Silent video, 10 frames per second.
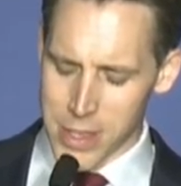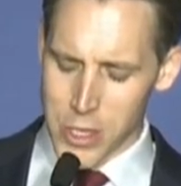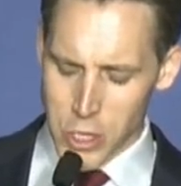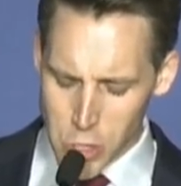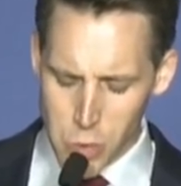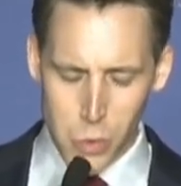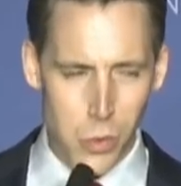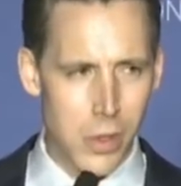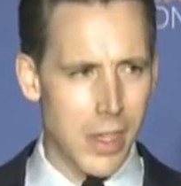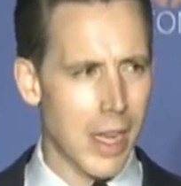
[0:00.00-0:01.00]

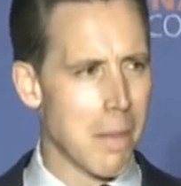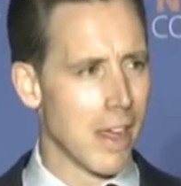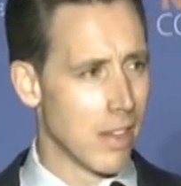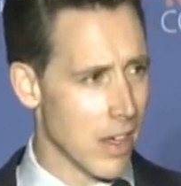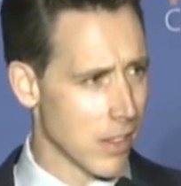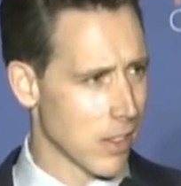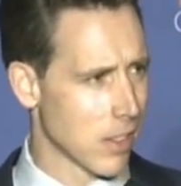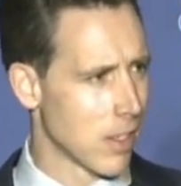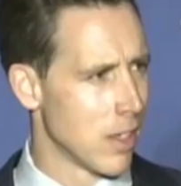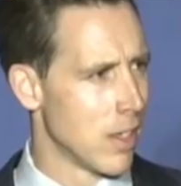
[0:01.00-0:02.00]
You can make
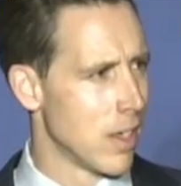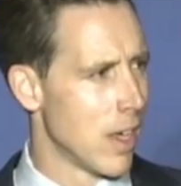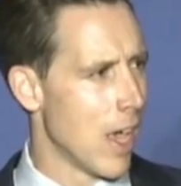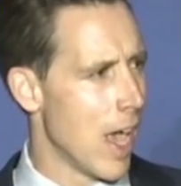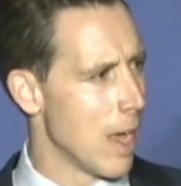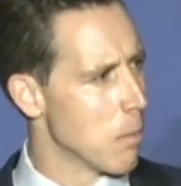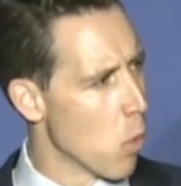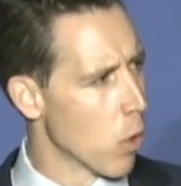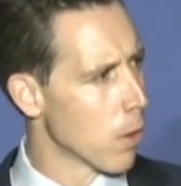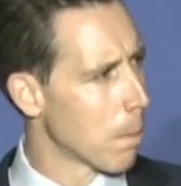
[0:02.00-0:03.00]
this a
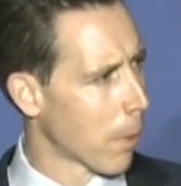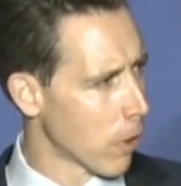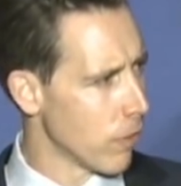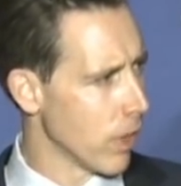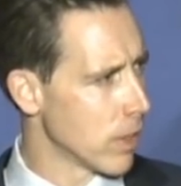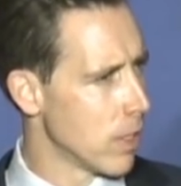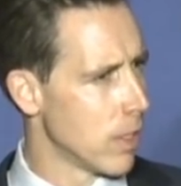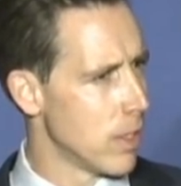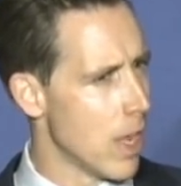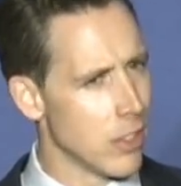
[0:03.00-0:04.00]
more perfect
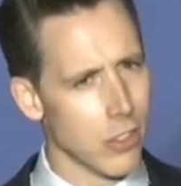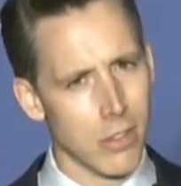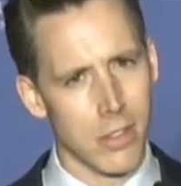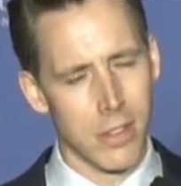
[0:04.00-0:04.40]
nation.